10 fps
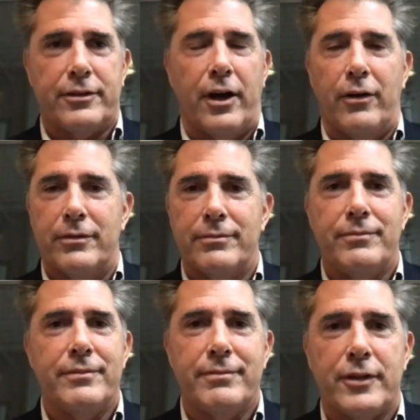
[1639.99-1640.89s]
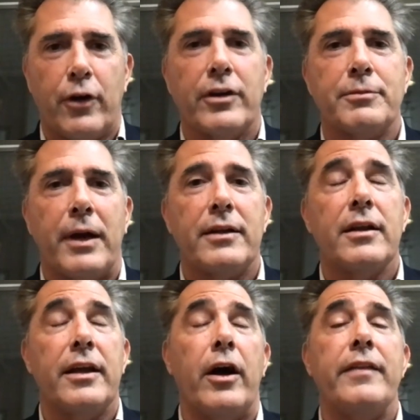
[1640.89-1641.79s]
So don't expect,
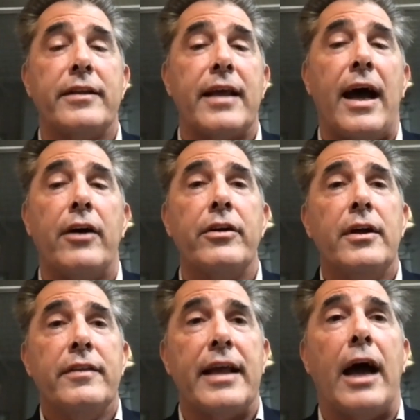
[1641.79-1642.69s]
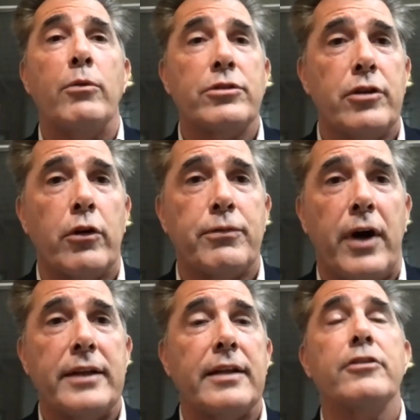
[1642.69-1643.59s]
you know, and the town was
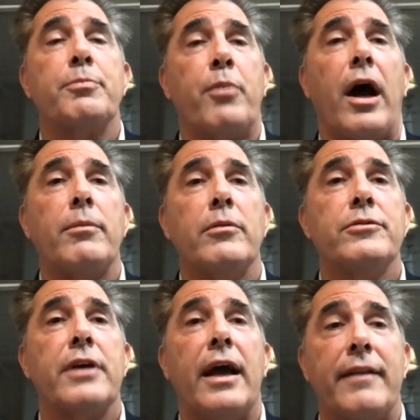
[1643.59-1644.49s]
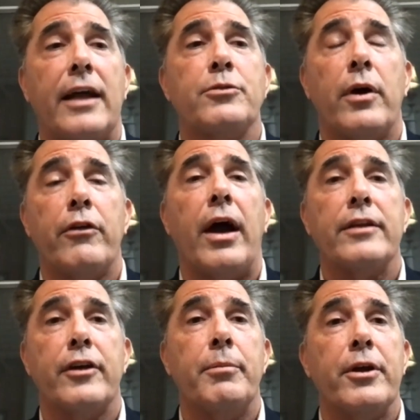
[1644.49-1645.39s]
notified that there's problems, and that's why they're
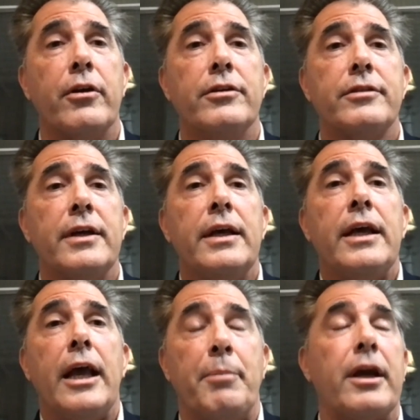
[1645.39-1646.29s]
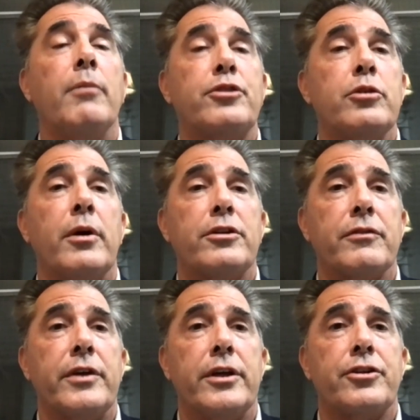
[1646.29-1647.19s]
out there, because it becomes too much of
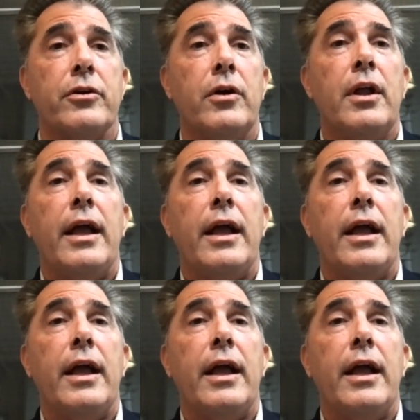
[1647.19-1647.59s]
an issue.